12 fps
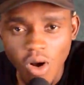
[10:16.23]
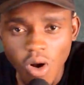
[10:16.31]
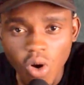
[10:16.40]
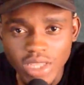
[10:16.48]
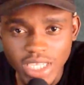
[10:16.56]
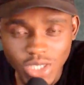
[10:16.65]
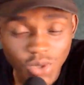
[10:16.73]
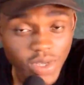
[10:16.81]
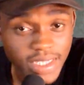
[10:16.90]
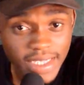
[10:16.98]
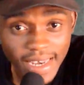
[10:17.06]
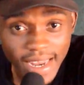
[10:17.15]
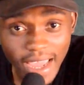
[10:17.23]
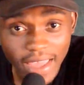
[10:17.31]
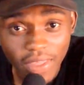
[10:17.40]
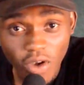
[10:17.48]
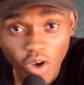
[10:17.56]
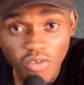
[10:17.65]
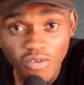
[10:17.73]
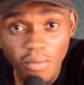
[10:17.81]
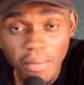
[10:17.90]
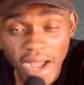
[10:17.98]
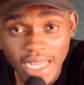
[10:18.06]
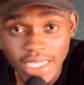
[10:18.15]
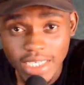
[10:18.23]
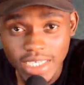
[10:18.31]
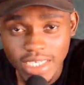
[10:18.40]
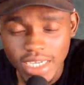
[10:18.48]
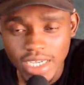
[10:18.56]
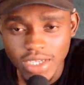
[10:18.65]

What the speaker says: on the 29th of March.